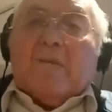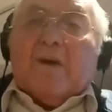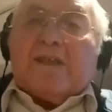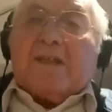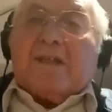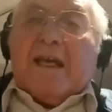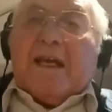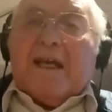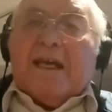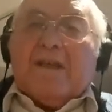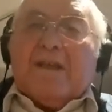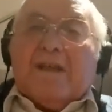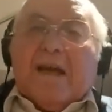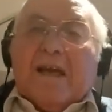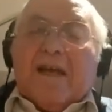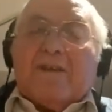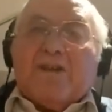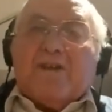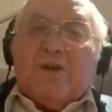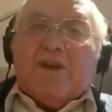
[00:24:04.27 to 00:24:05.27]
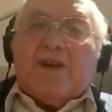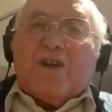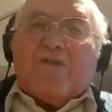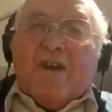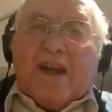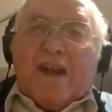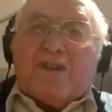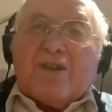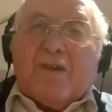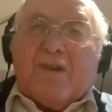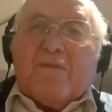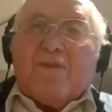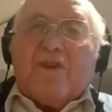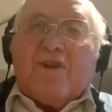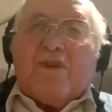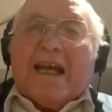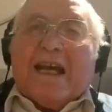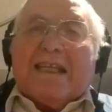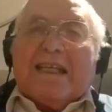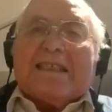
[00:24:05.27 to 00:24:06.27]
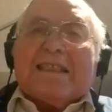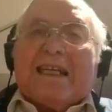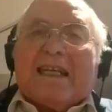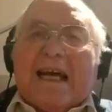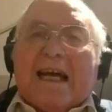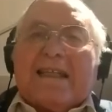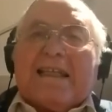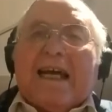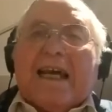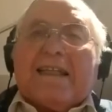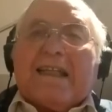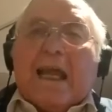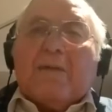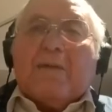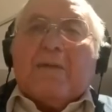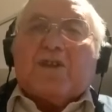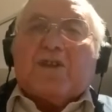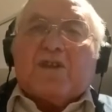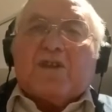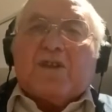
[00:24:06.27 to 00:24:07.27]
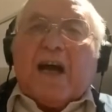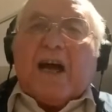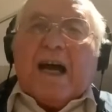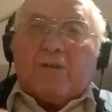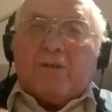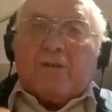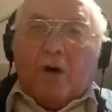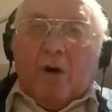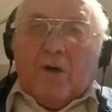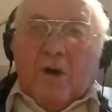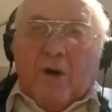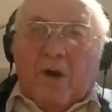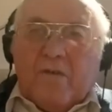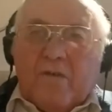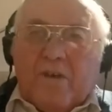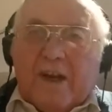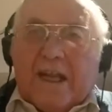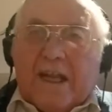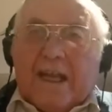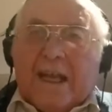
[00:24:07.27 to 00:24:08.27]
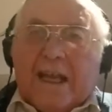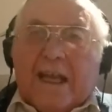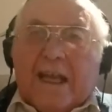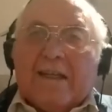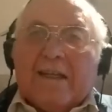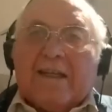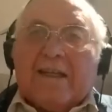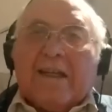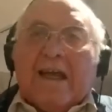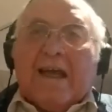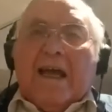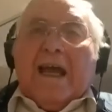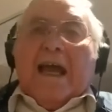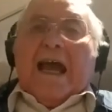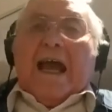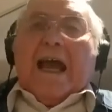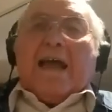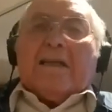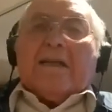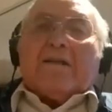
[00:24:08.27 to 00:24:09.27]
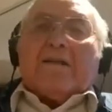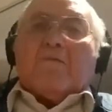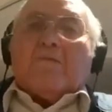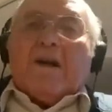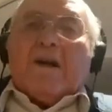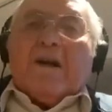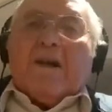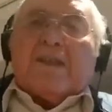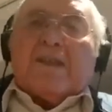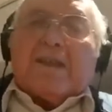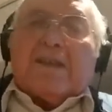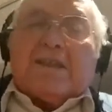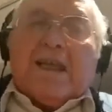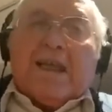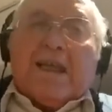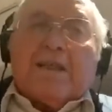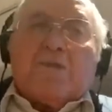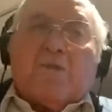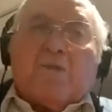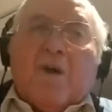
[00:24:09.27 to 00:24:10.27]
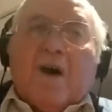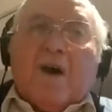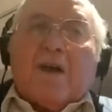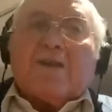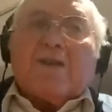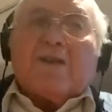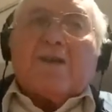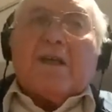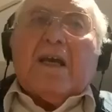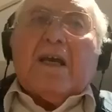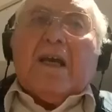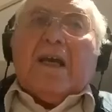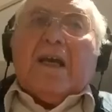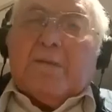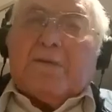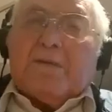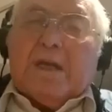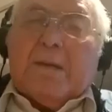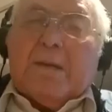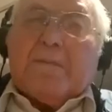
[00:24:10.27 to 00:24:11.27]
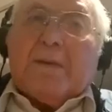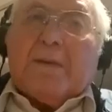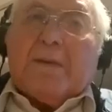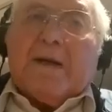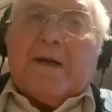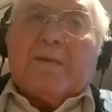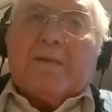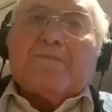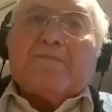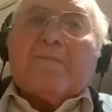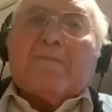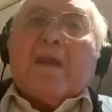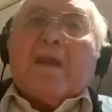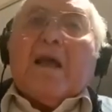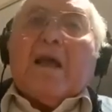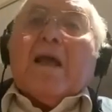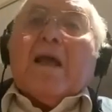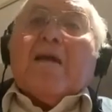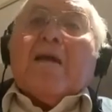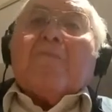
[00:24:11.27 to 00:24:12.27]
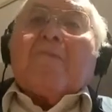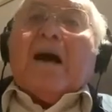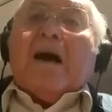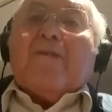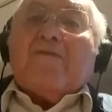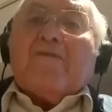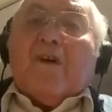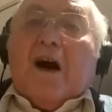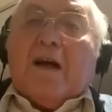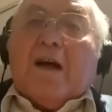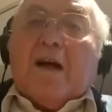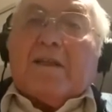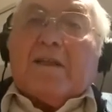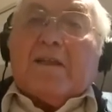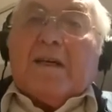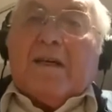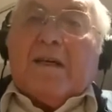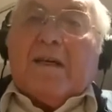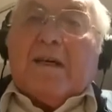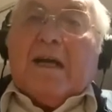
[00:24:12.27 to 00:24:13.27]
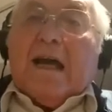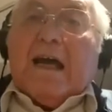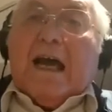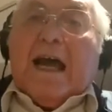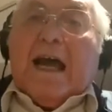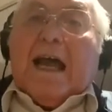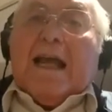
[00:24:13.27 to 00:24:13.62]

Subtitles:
anything like that, they would start all over again. And one of the things was, in 1942 Yom Kippur, my father and